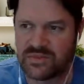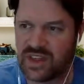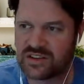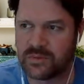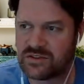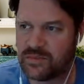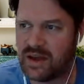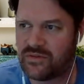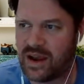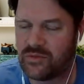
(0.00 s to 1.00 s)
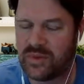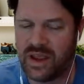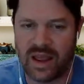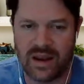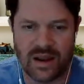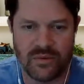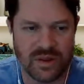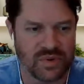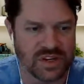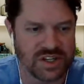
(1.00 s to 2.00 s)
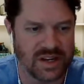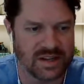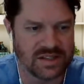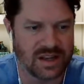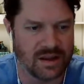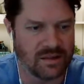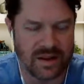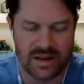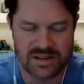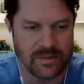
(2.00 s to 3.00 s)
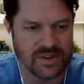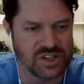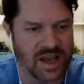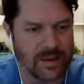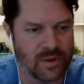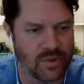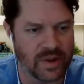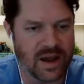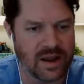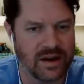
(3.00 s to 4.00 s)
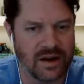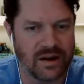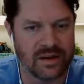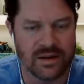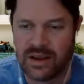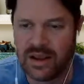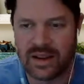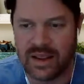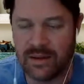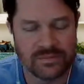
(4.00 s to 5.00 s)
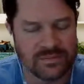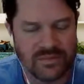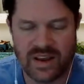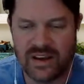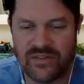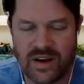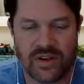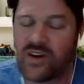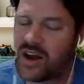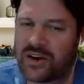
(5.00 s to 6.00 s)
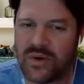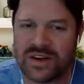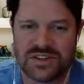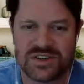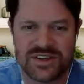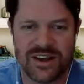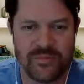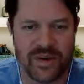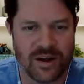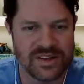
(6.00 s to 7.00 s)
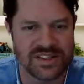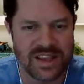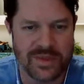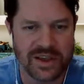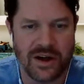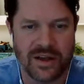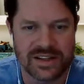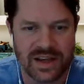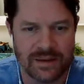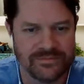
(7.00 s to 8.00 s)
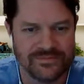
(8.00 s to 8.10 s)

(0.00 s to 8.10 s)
Thanks so much, Matt, for having me. And I really appreciate letting us come and chat about what we got here. And yeah, if ever you got any questions yourself, by all means, give me a call anytime.